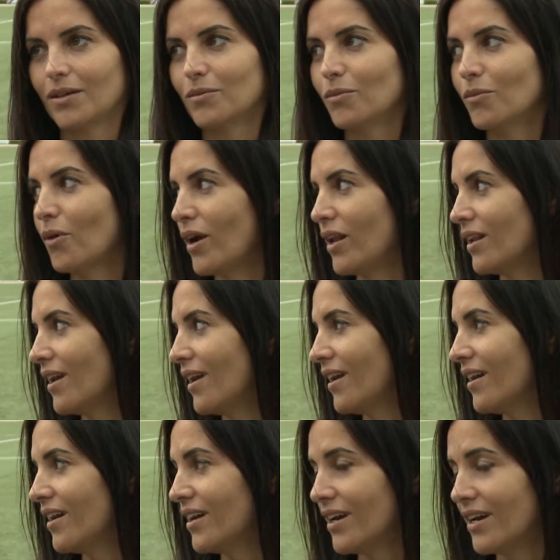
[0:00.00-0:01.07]
Well,
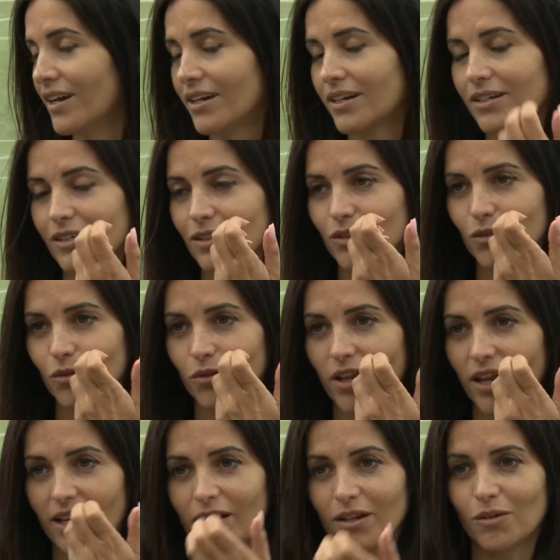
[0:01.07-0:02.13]

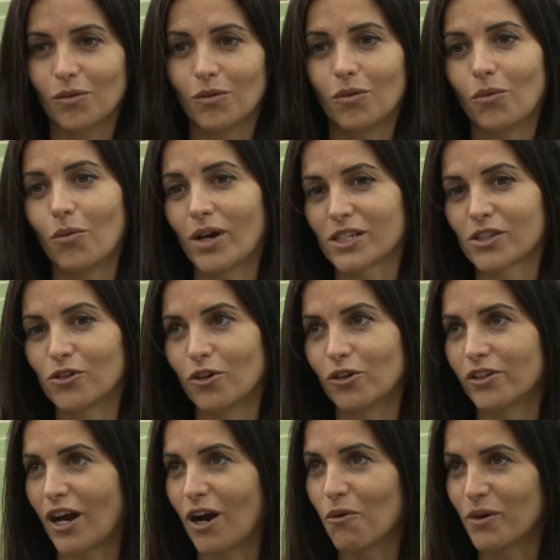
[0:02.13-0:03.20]
today was
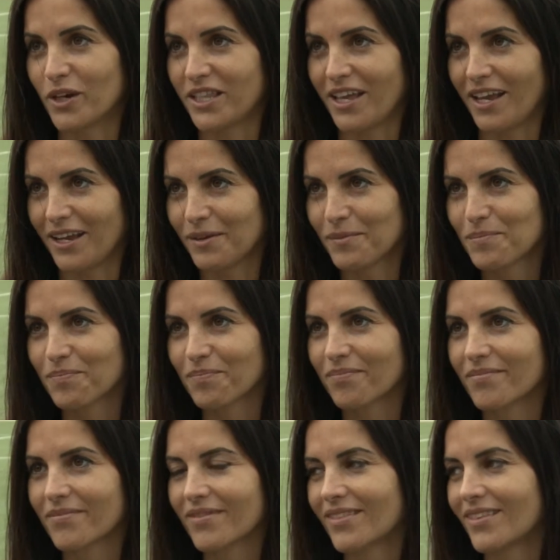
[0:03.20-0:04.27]
not our day.
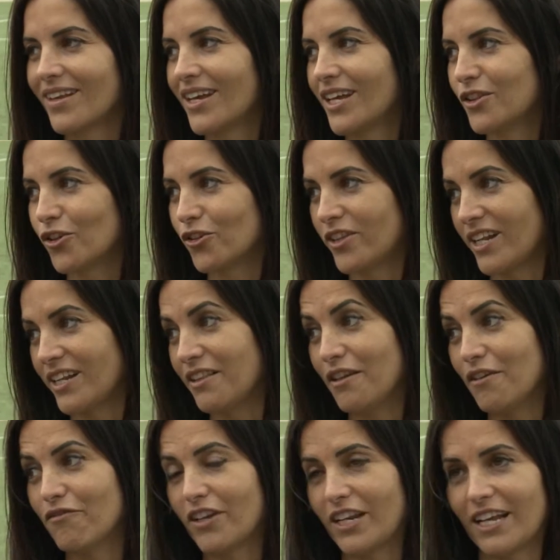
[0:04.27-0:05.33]
Totally
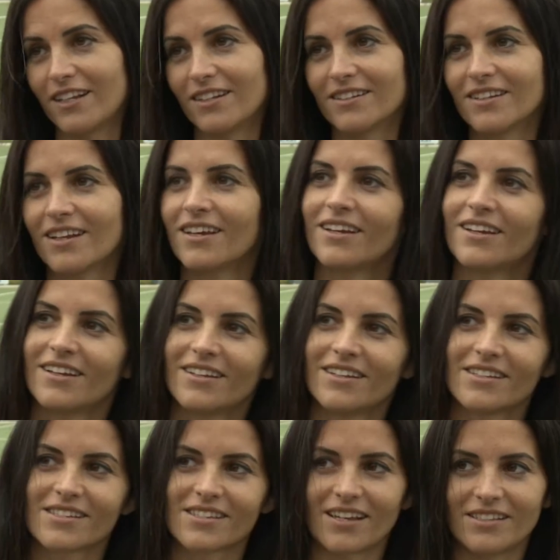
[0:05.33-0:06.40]
different
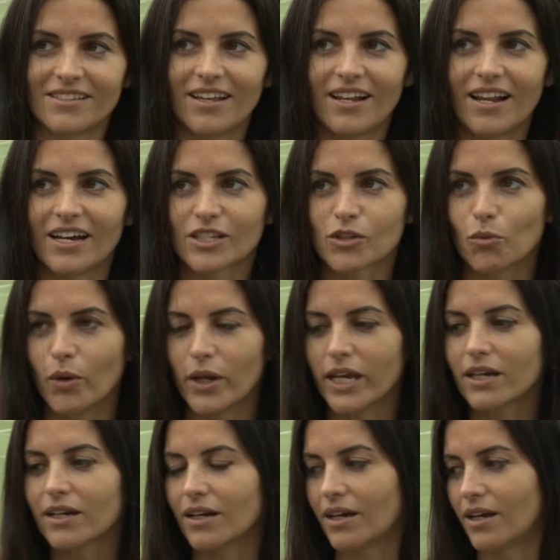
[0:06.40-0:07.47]
since the last
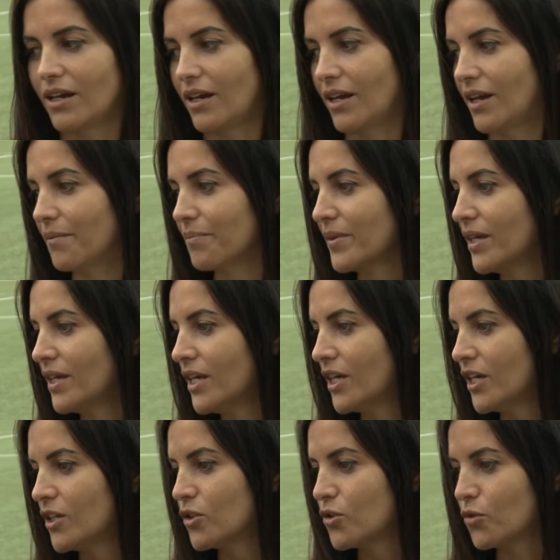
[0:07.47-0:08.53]
week.
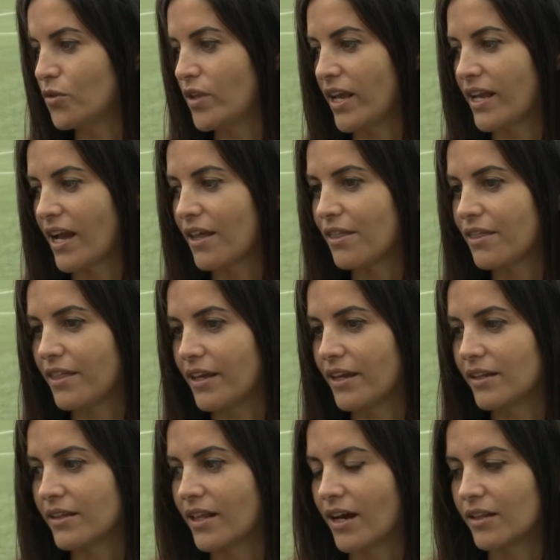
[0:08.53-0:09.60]
Today I
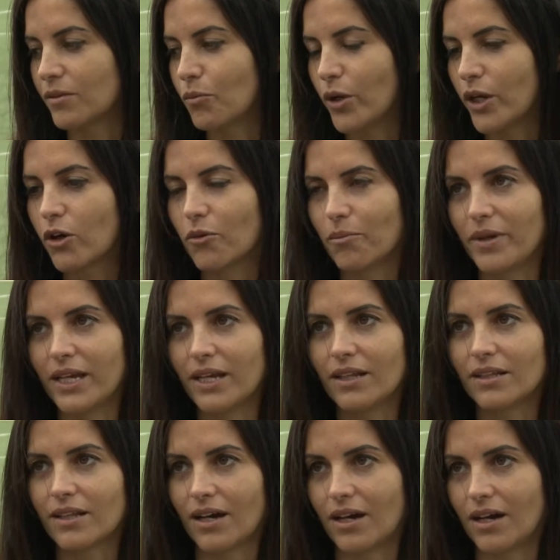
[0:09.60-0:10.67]
think that we
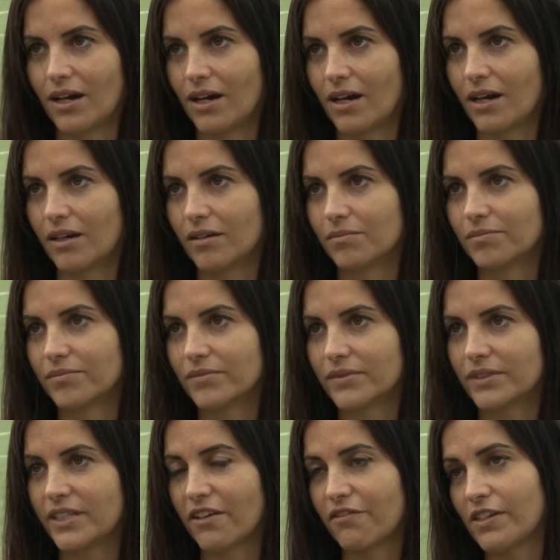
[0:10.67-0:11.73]
commit
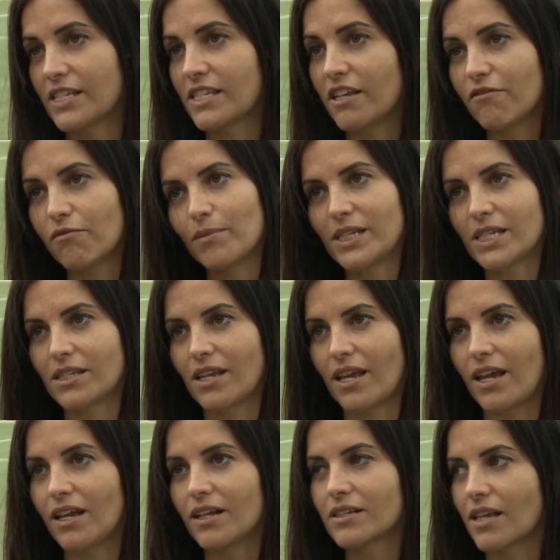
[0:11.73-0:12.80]
defensive
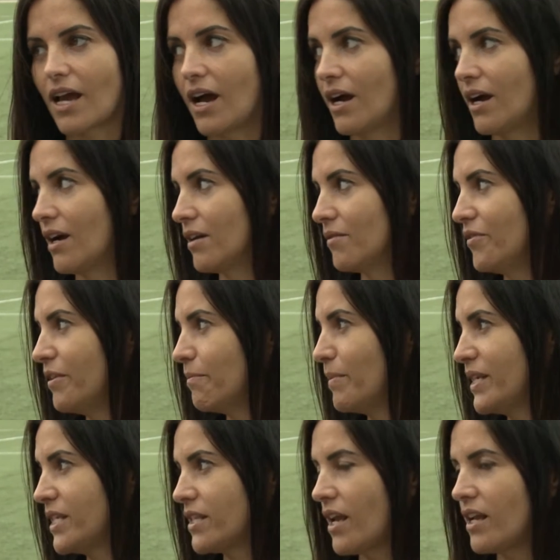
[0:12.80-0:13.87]
mistakes and
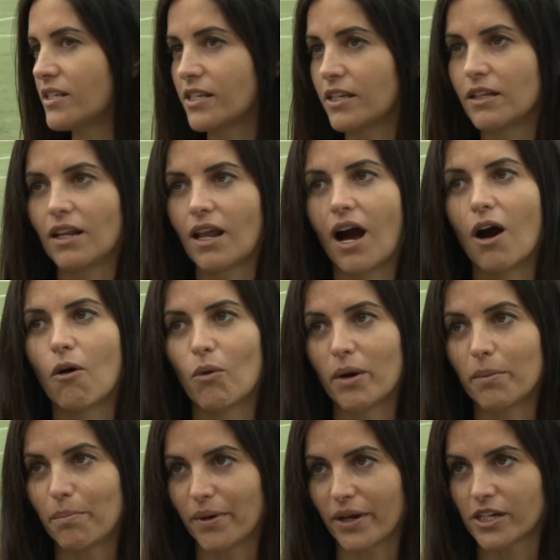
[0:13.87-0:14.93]
mistakes in our
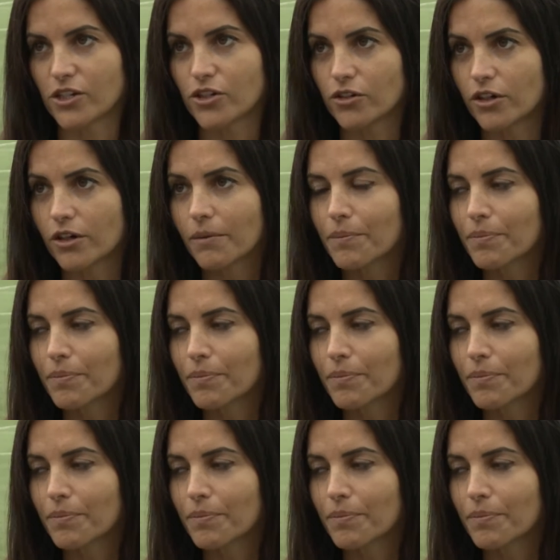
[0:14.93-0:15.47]
pressure.